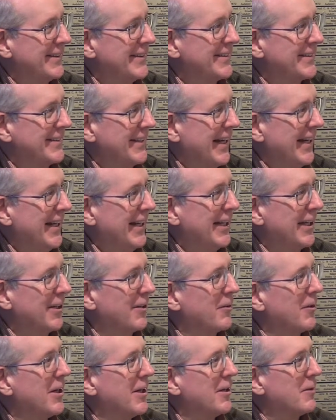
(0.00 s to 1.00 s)
is getting
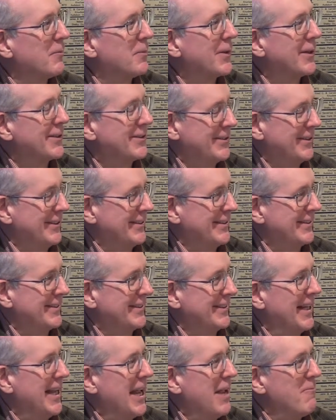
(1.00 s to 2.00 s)
your
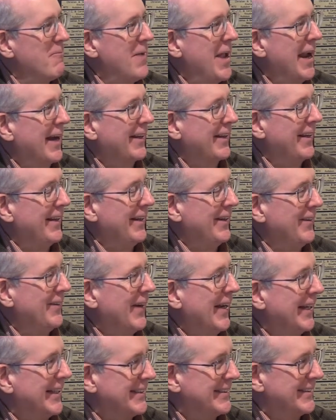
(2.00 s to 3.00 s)
purchase back to the
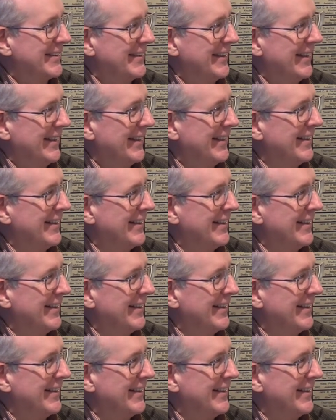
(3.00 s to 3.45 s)
U.S.